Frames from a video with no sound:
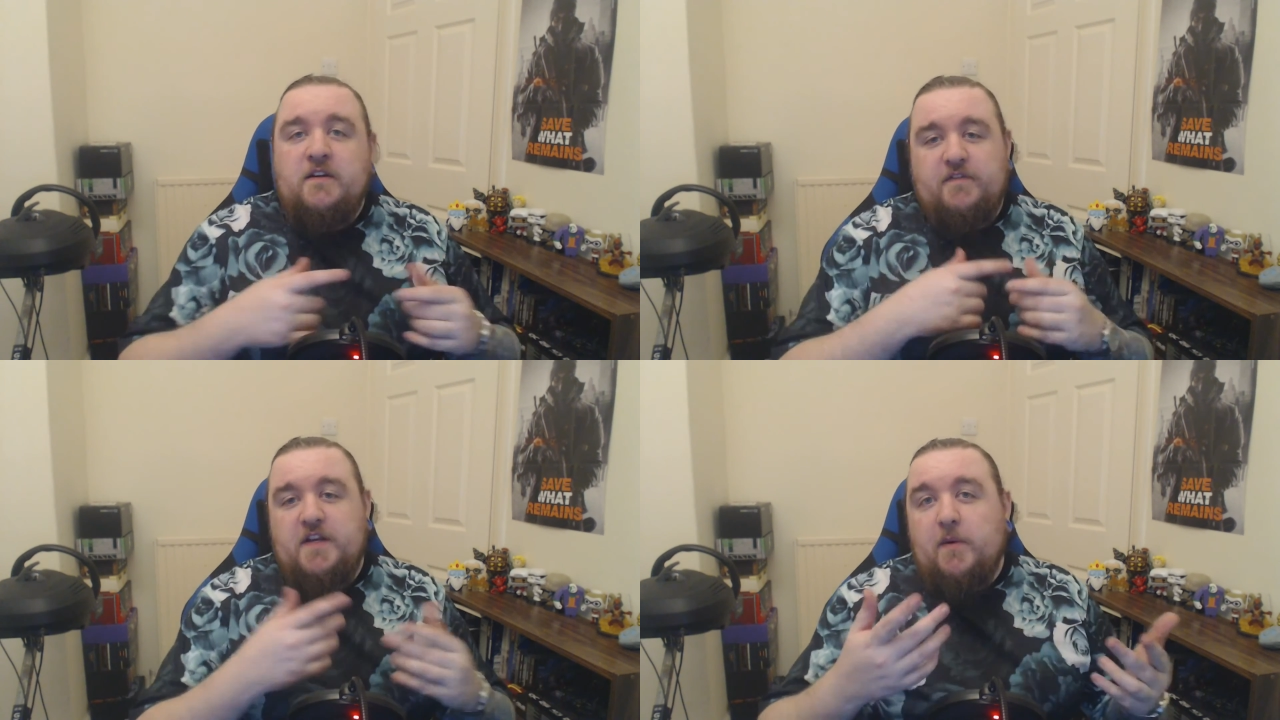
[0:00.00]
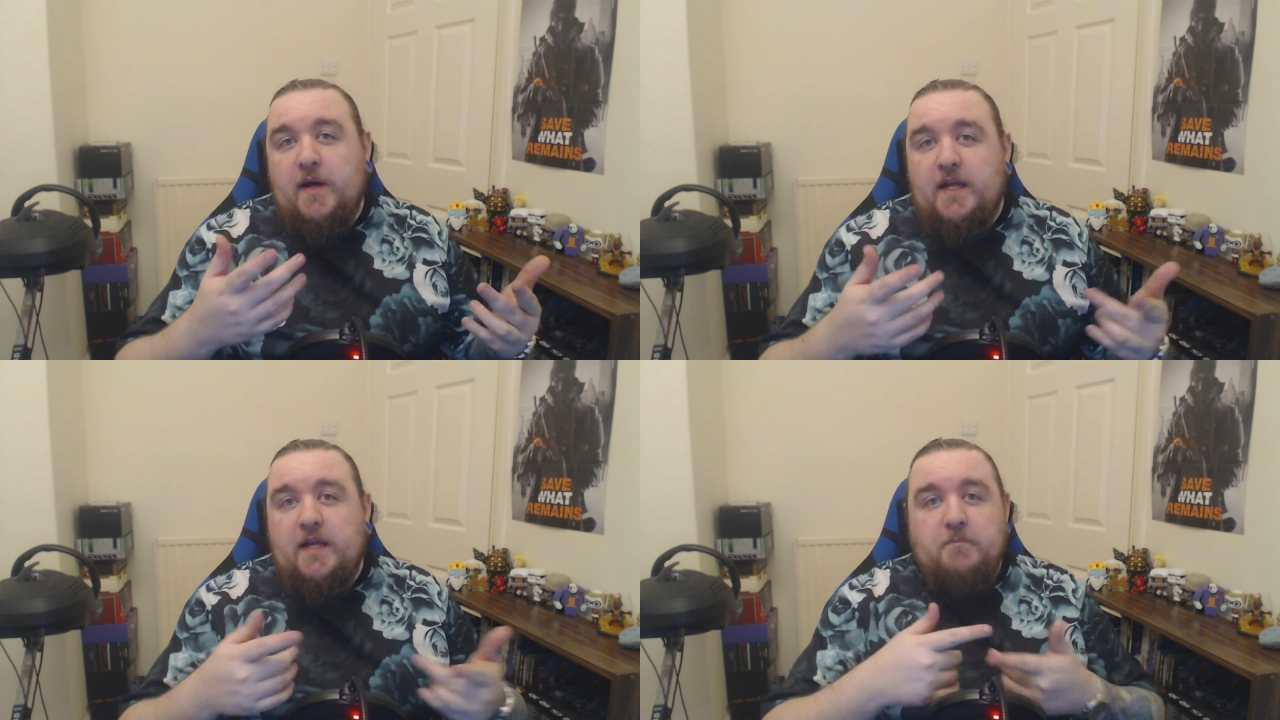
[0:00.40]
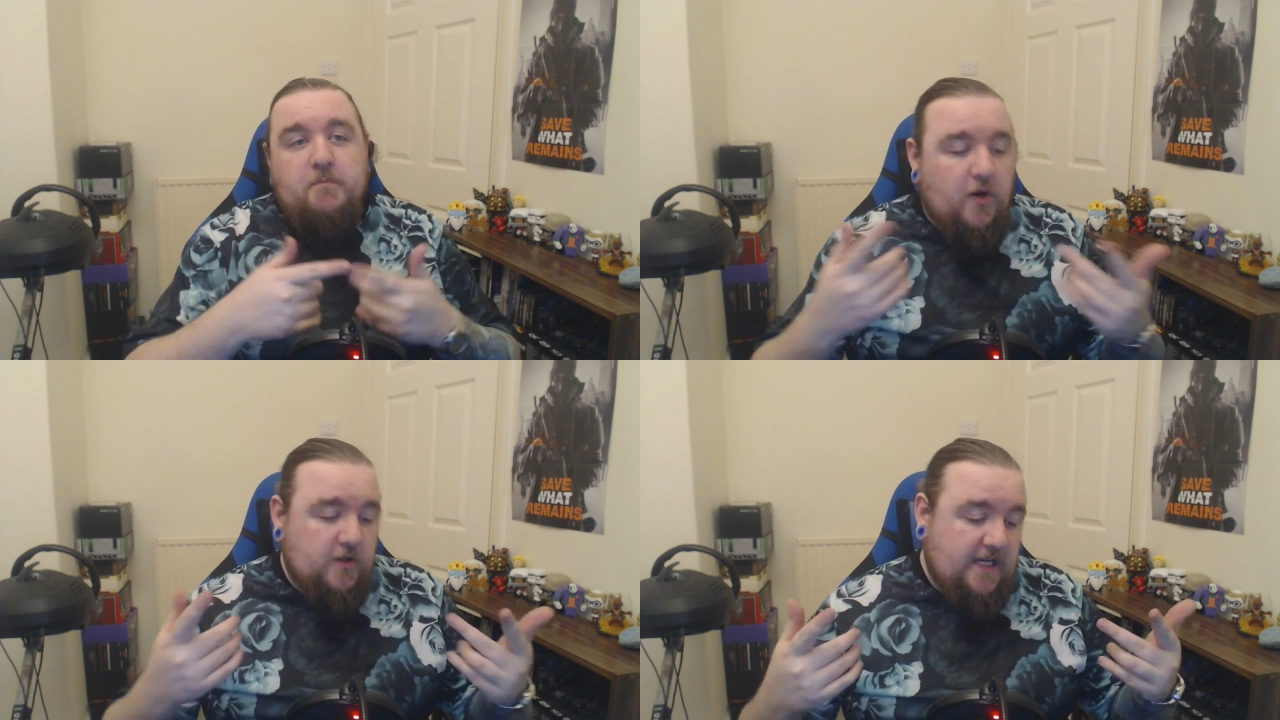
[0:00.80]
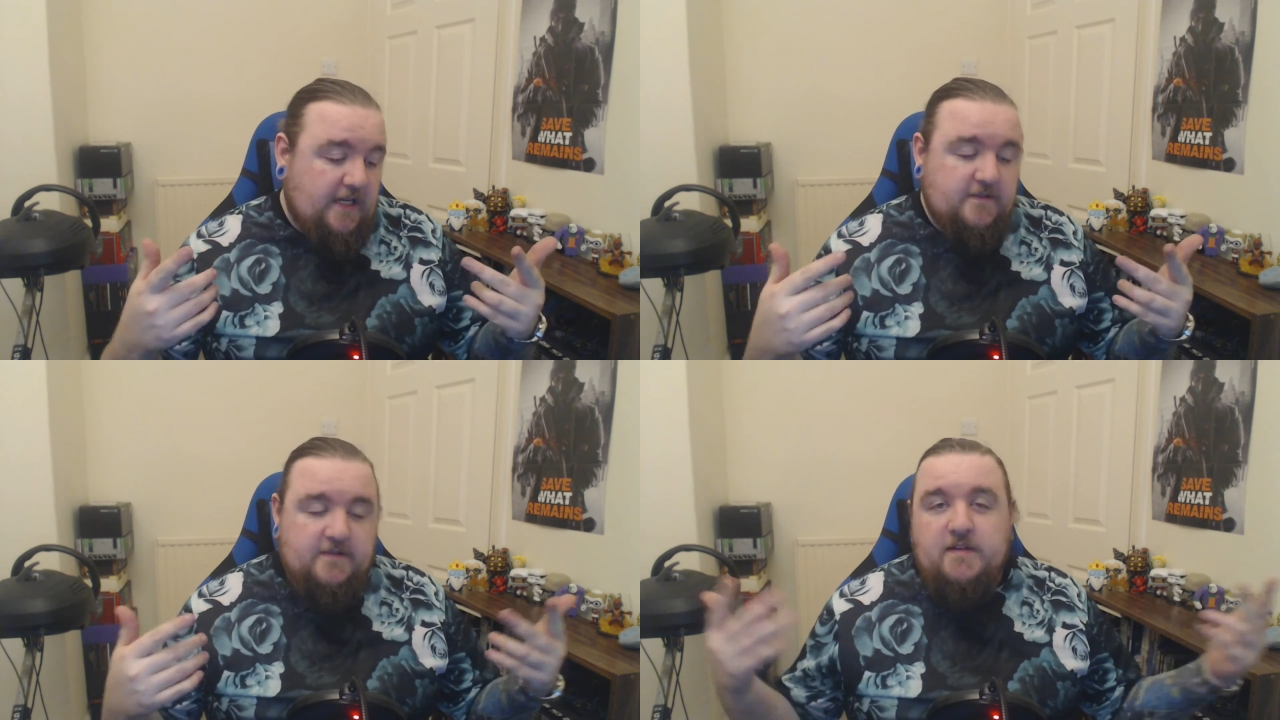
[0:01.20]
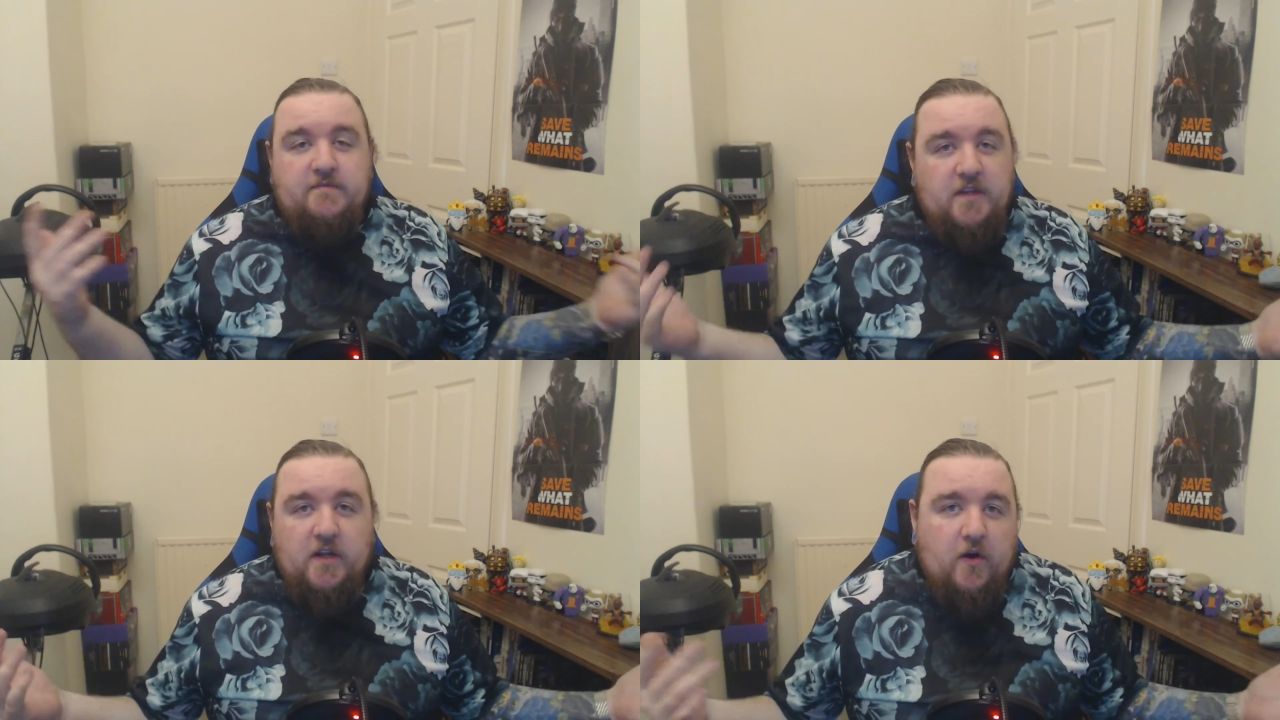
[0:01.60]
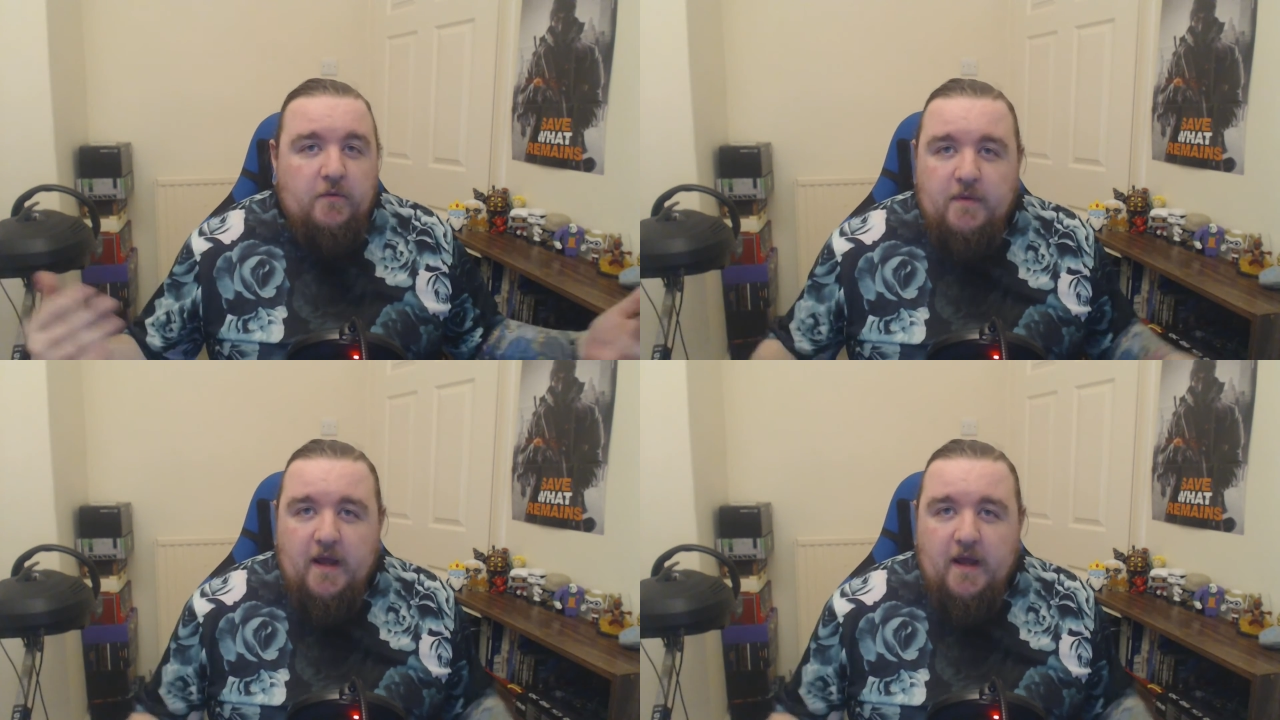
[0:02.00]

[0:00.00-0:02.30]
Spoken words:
video editing, podcasting, you know,